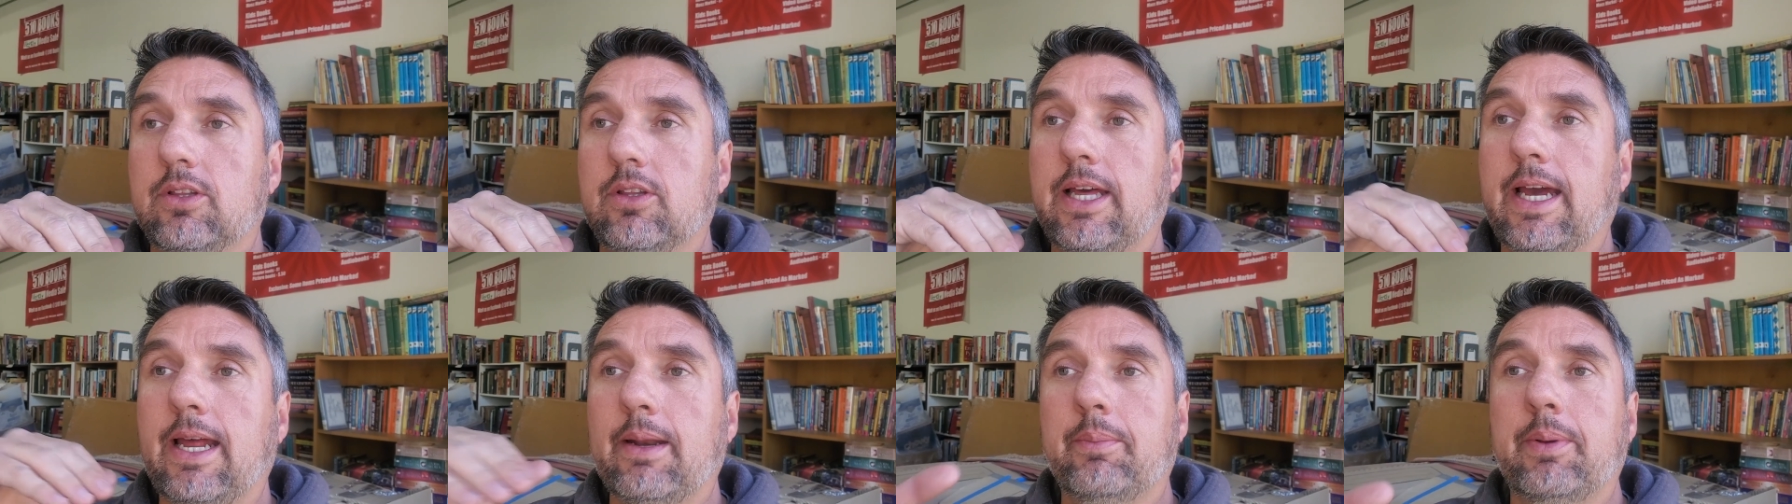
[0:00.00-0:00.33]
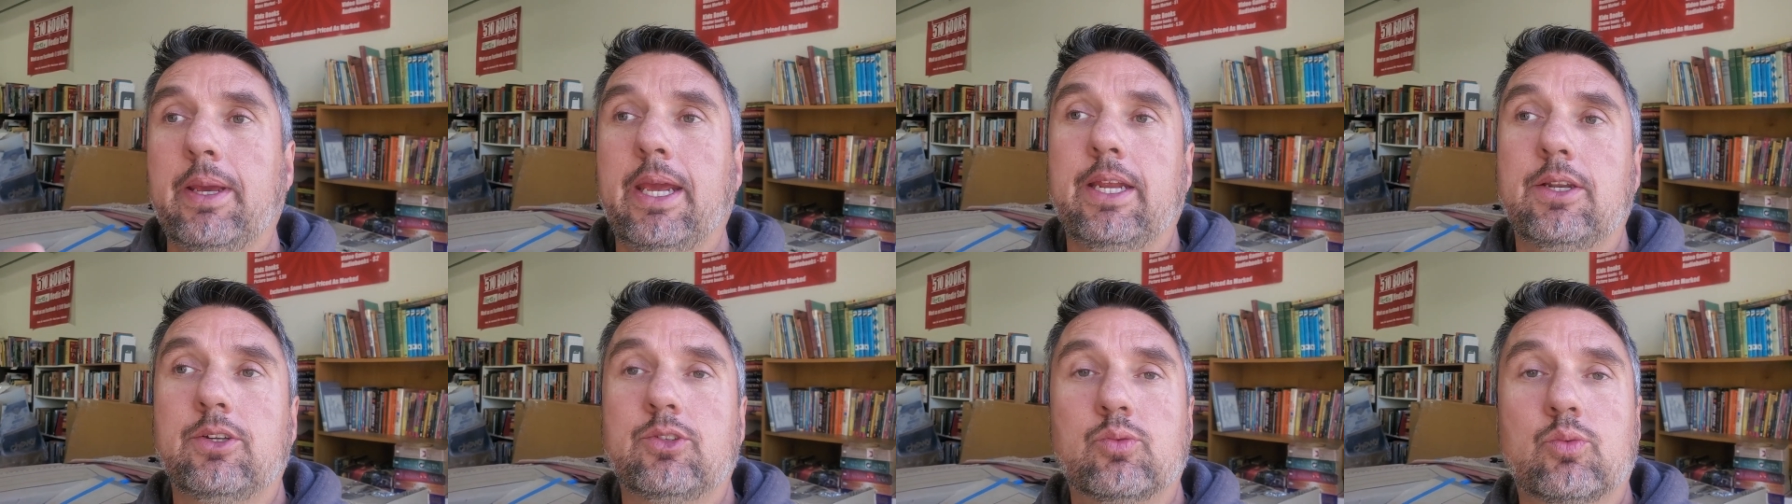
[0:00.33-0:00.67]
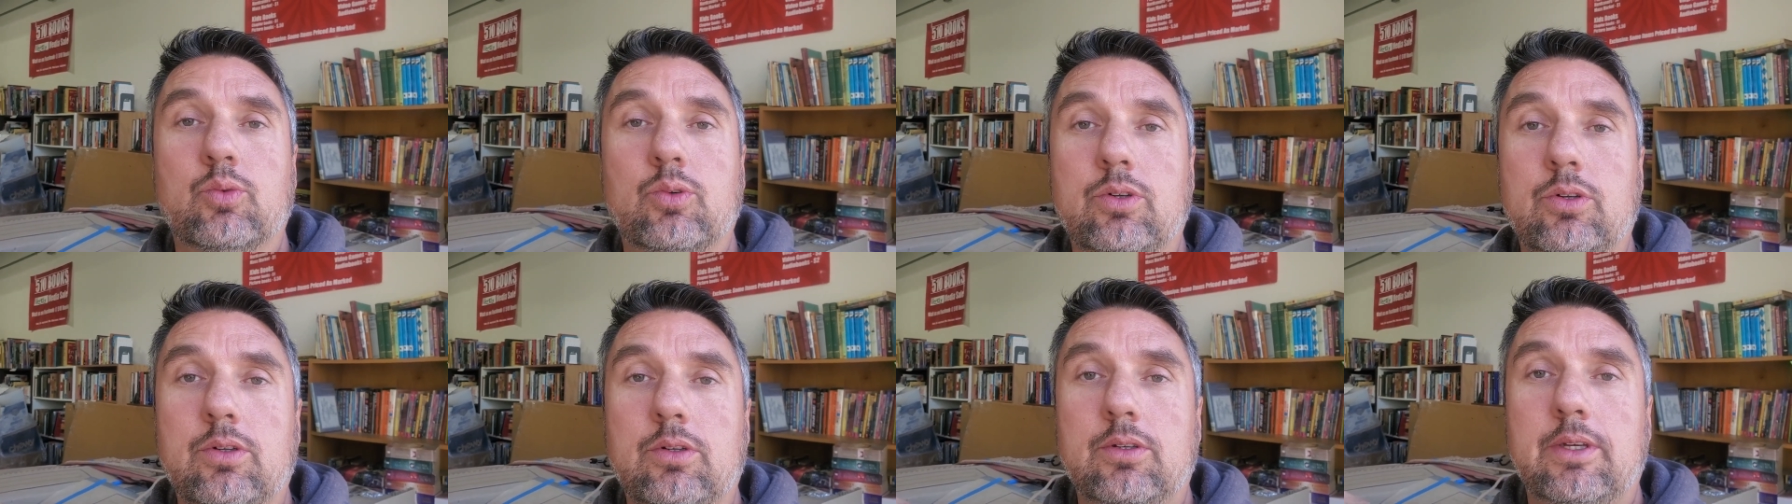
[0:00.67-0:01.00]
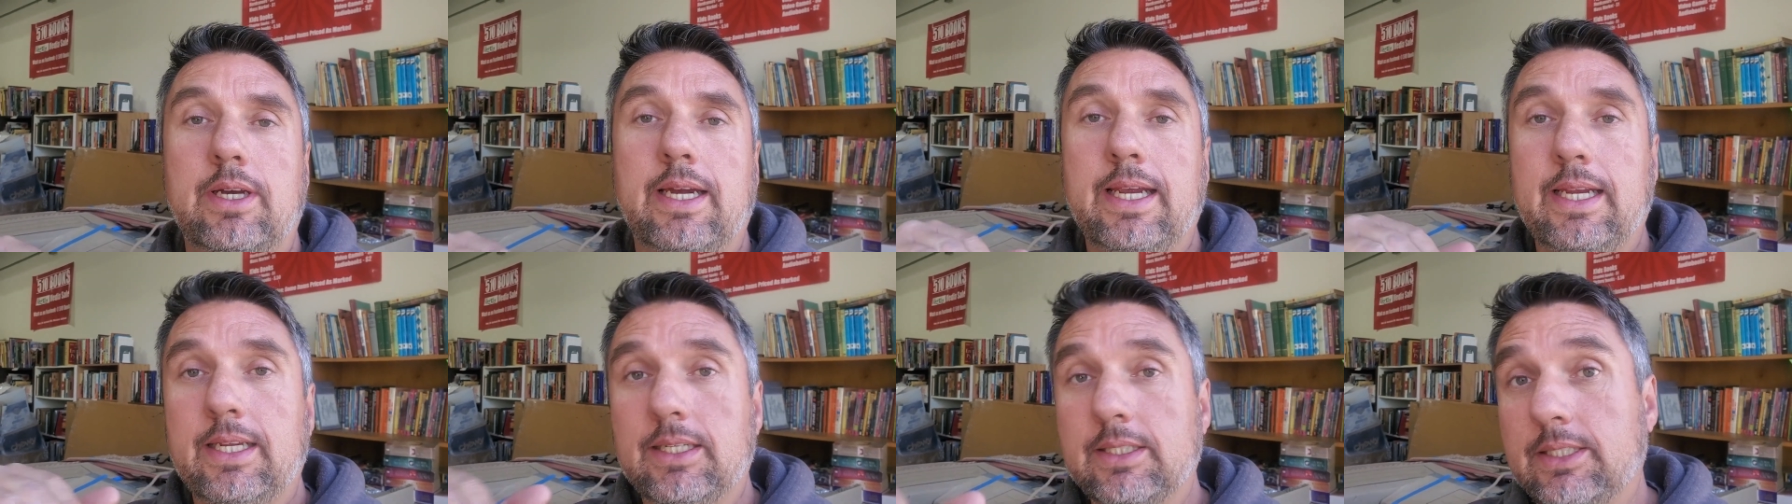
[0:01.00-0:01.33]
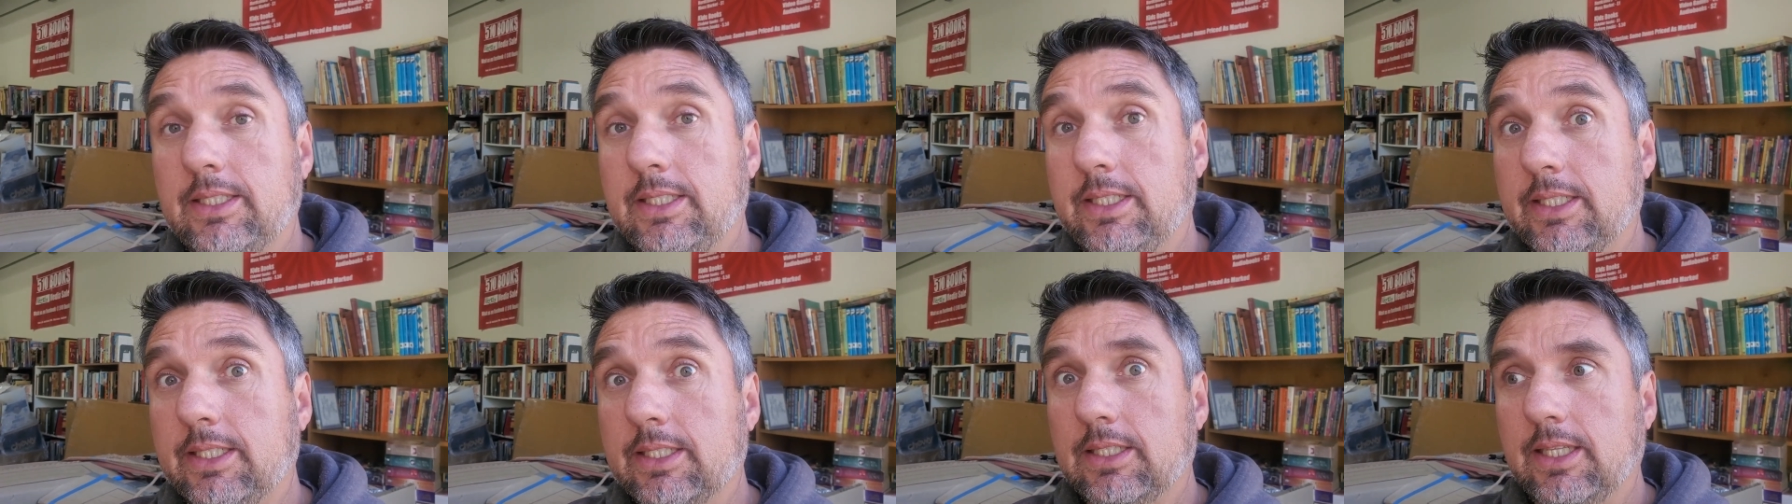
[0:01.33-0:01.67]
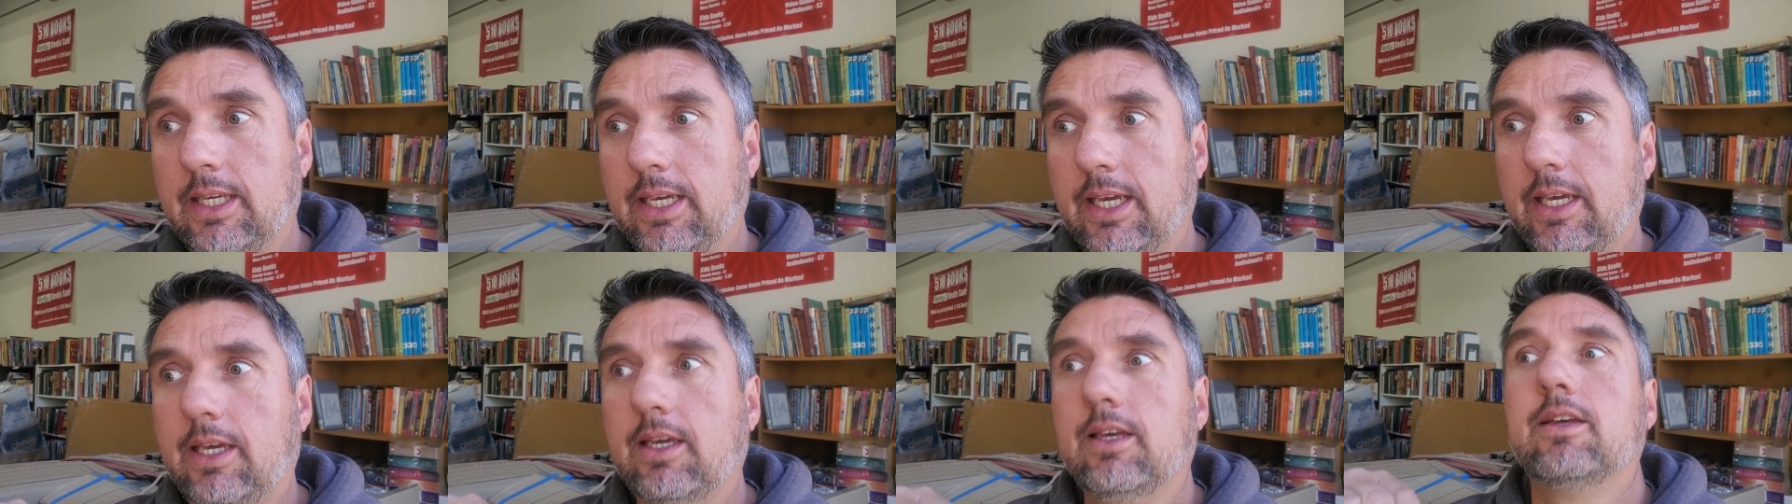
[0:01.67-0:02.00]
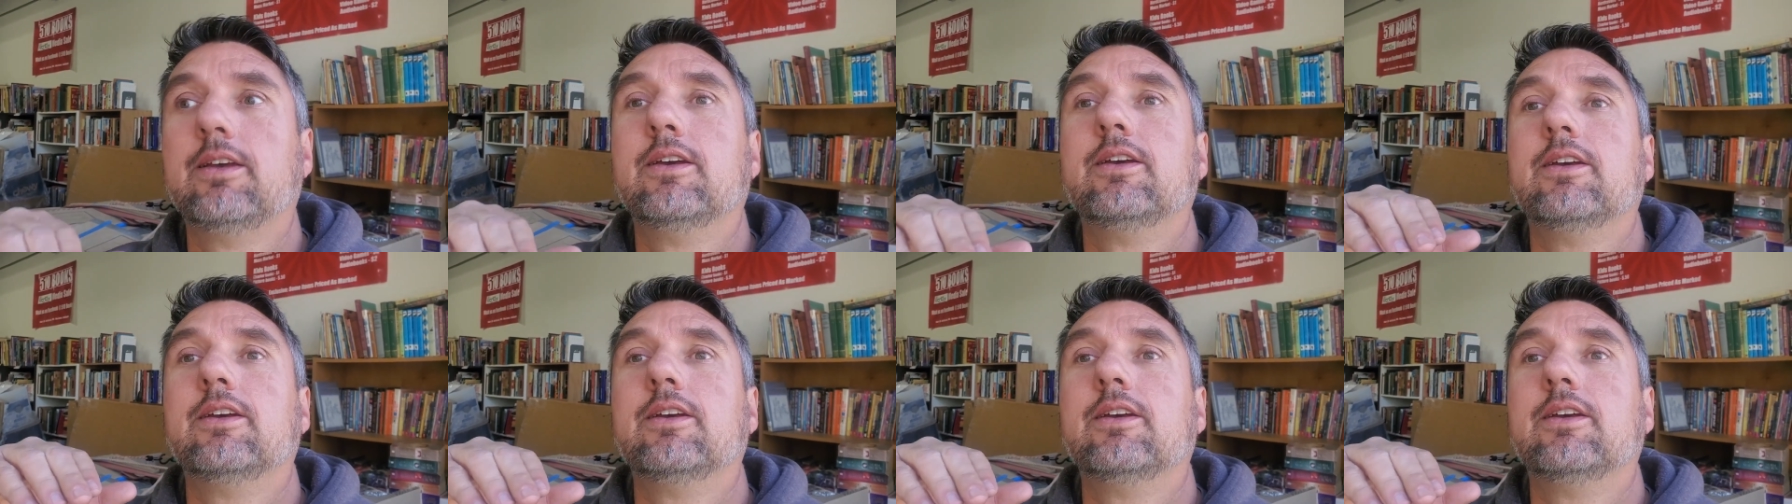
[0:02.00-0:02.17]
that page will ideally